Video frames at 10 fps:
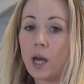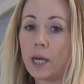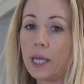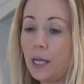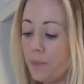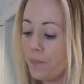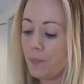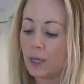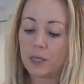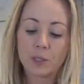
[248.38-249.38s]
honey.
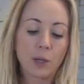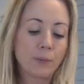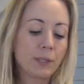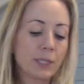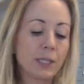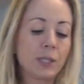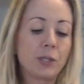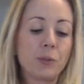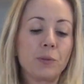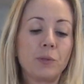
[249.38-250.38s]
So I'm just going
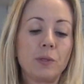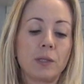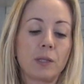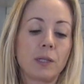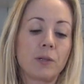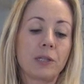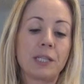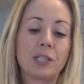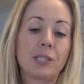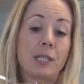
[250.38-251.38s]
to do
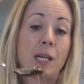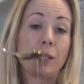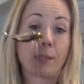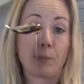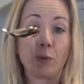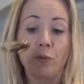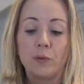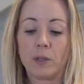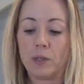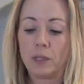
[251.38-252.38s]
literally just a
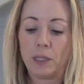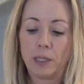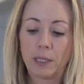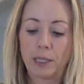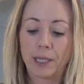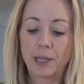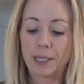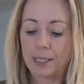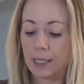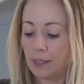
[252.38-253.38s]
spoonful, like
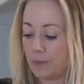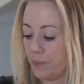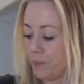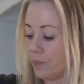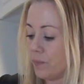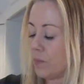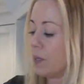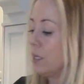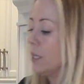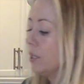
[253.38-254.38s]
that's it.
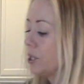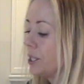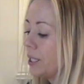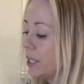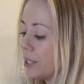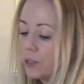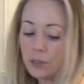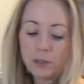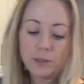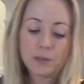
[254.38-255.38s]
Just
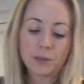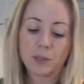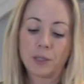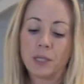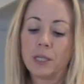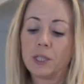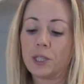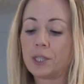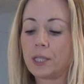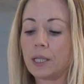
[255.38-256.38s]

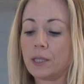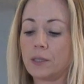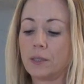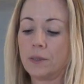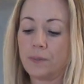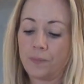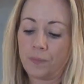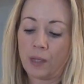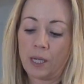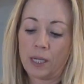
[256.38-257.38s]
a little
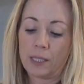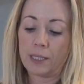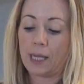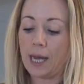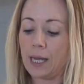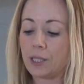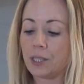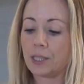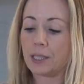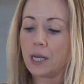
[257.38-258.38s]
to add
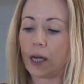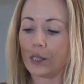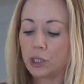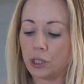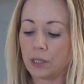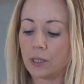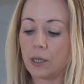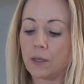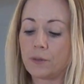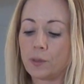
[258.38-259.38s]
just a touch
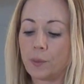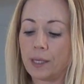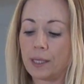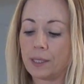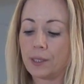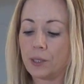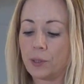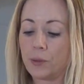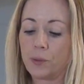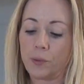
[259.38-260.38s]
of sweetness
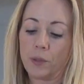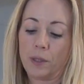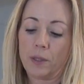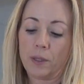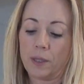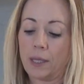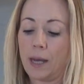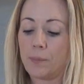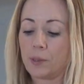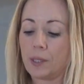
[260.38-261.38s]
to the
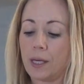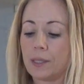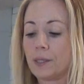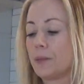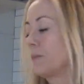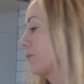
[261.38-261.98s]
applesauce.